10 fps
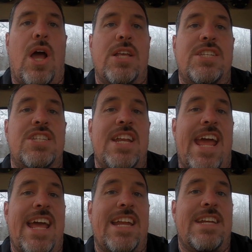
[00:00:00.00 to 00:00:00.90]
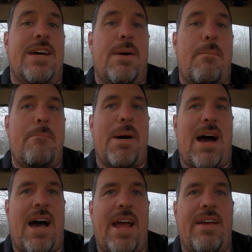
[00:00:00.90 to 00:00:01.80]
stand
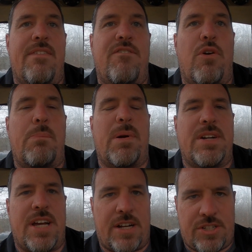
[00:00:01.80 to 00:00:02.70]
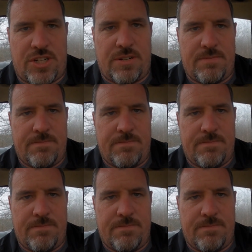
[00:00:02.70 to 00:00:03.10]
by for production.